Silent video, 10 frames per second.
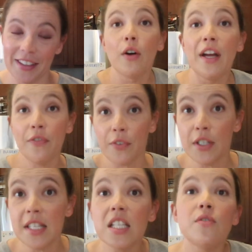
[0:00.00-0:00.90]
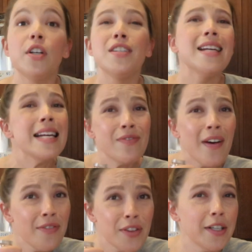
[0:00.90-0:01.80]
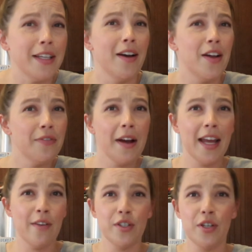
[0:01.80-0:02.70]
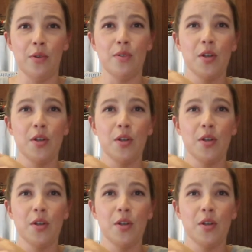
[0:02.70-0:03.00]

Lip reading: All right, first things first, it's 5:30 on a Friday afternoon,